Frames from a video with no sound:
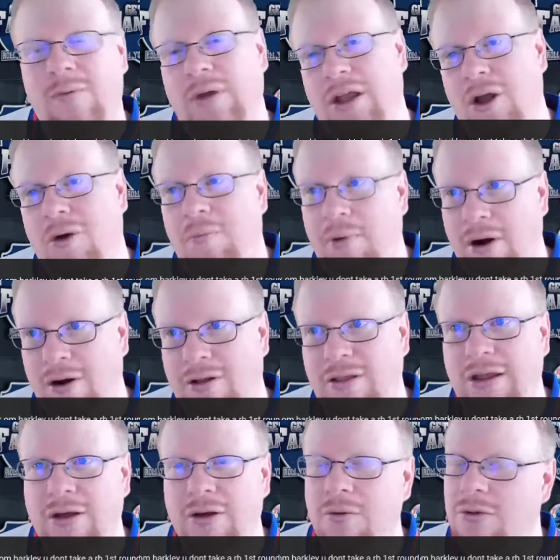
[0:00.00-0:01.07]
we go
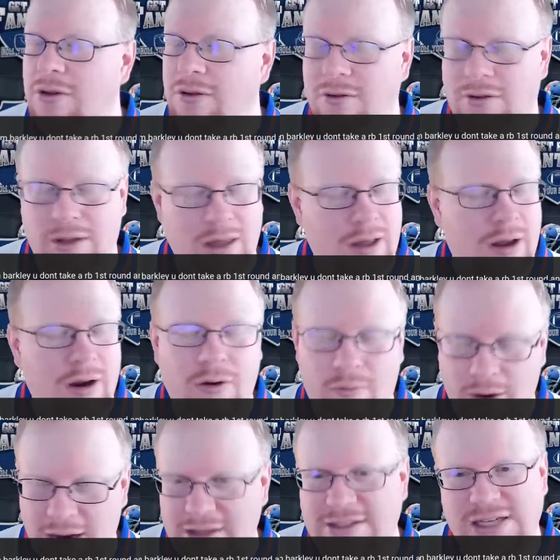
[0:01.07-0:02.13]
Barkley, who's a
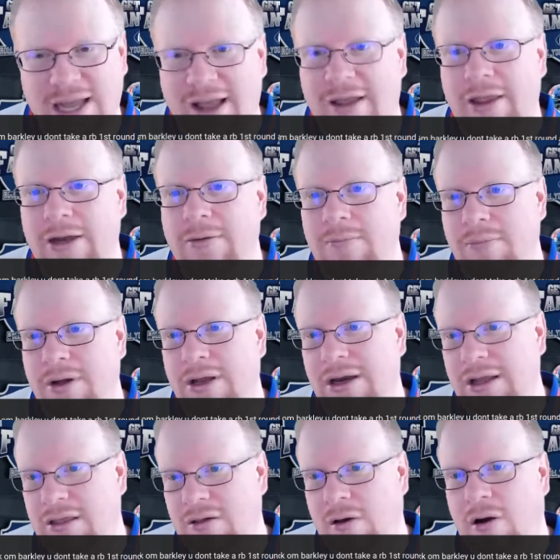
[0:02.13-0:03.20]
great talent,
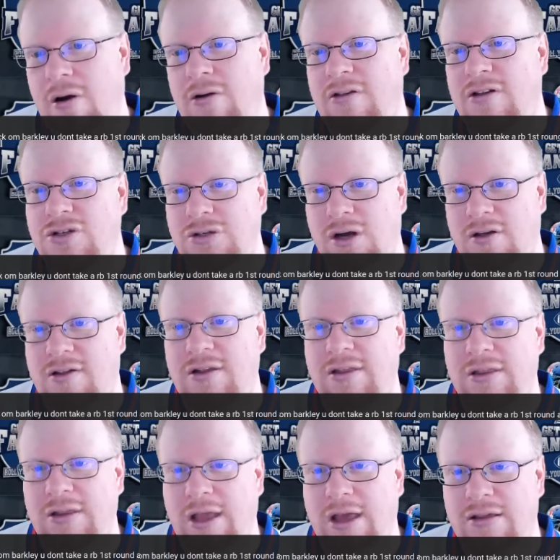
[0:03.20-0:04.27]
but it's hard to trust
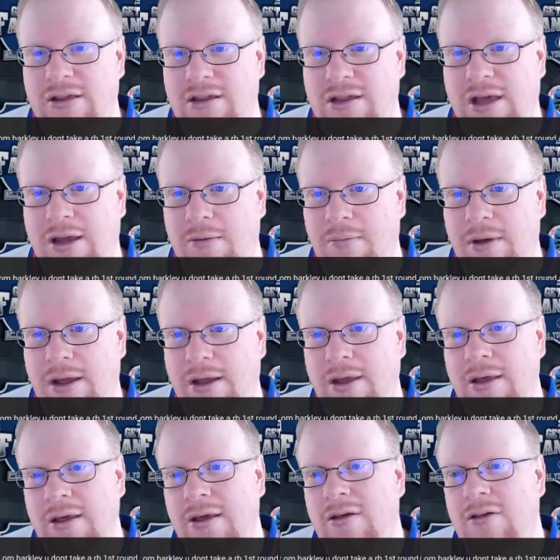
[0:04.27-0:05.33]
in as a second pick.
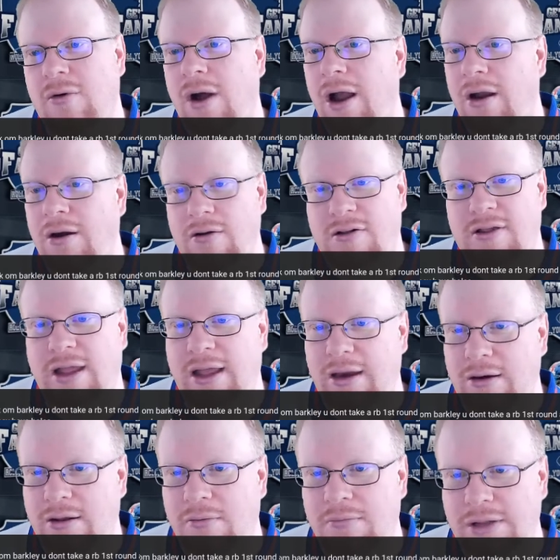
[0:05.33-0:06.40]
So I
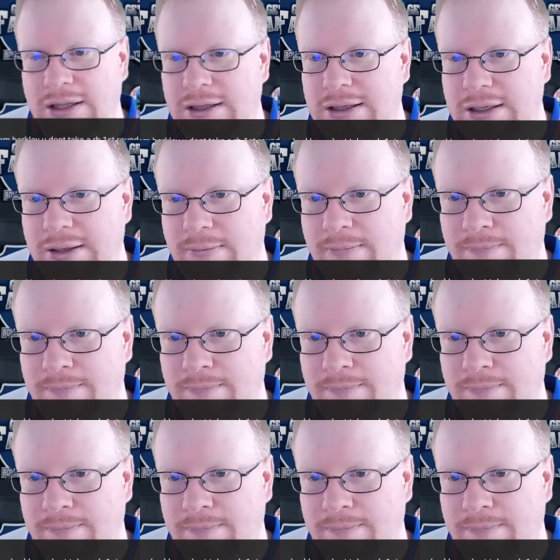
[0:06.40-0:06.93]
understand completely.